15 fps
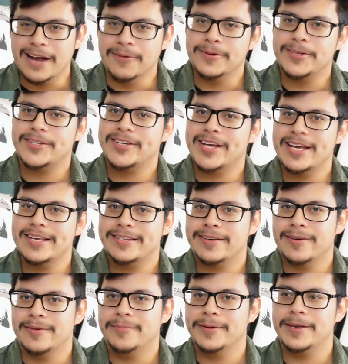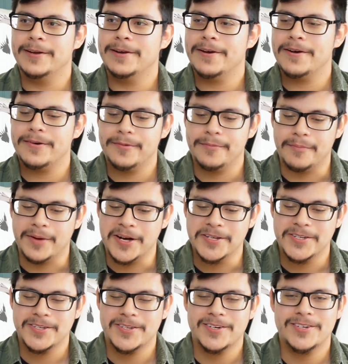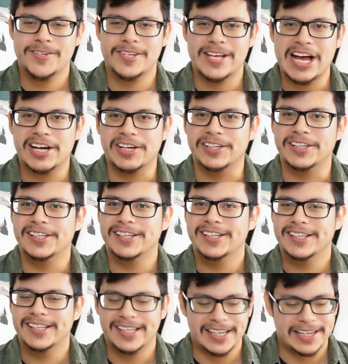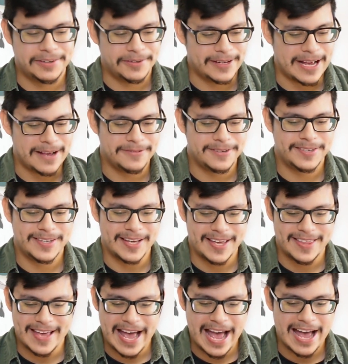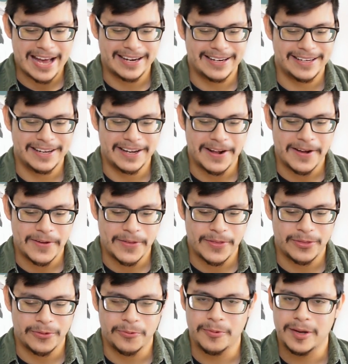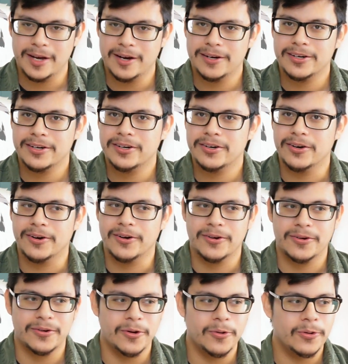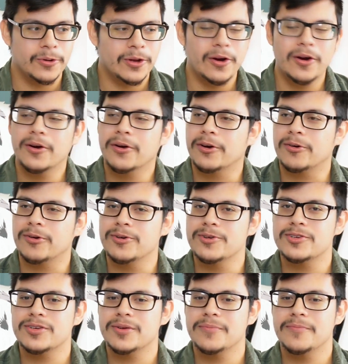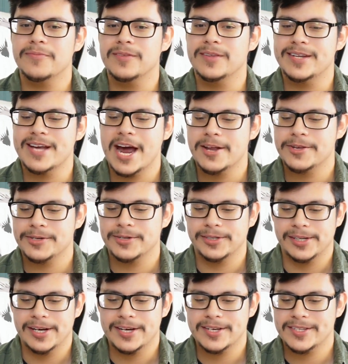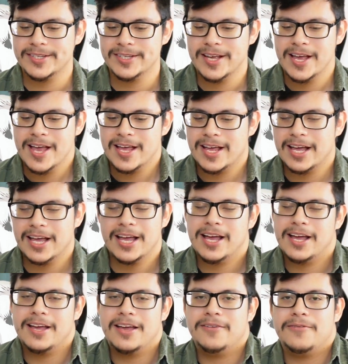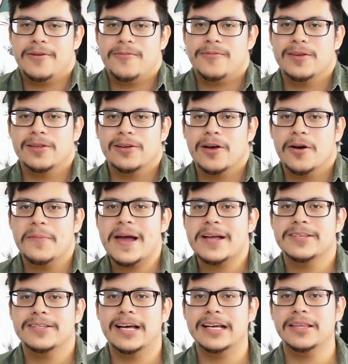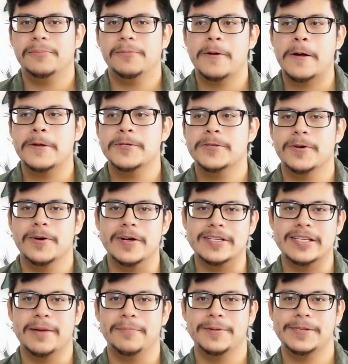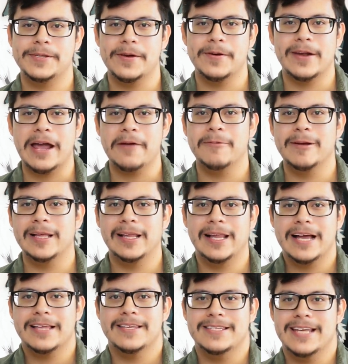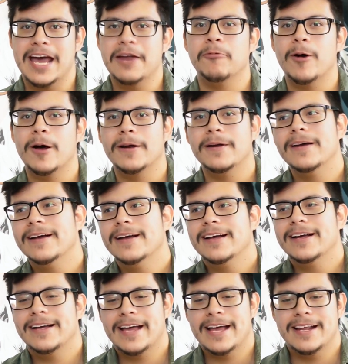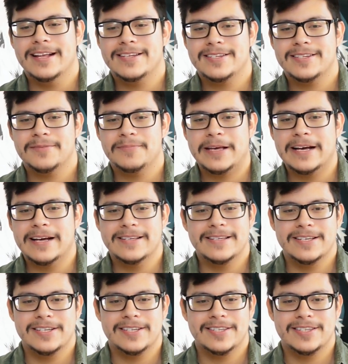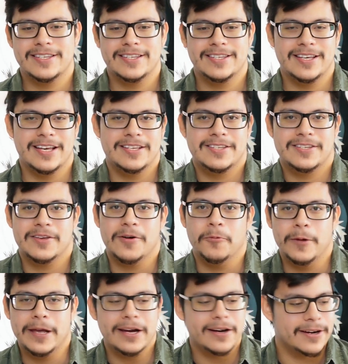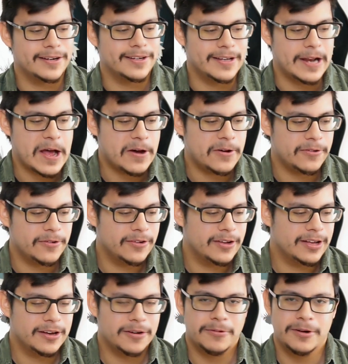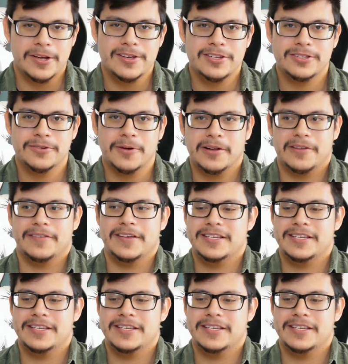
I would say so. But, you know, monsters sell. And we'll have to say that, you know, the weirder or cooler or gruesome the dinosaur looks. Uh, if, if you go back to like the Brontosaurus episode, I really like the dead one. And it's because it just, it's so weird, you know. We're used to all of